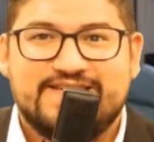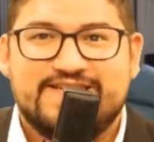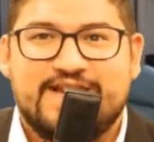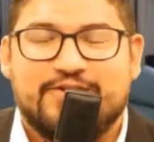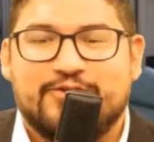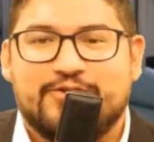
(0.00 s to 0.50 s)

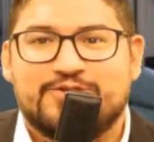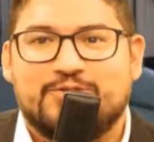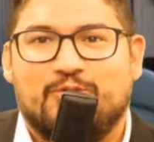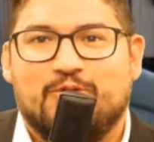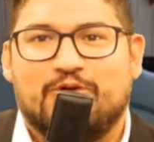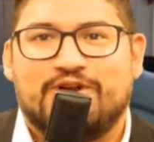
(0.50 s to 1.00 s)
now that there's a
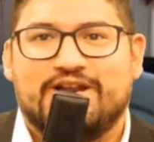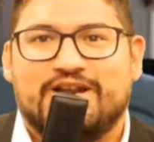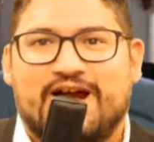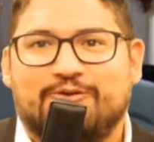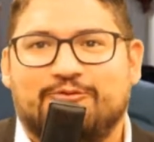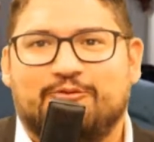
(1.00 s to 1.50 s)
warrant
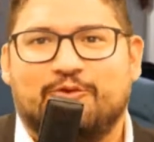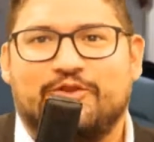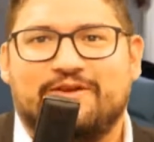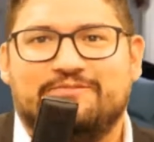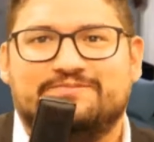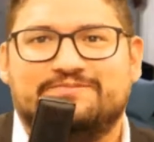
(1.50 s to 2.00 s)
out for them?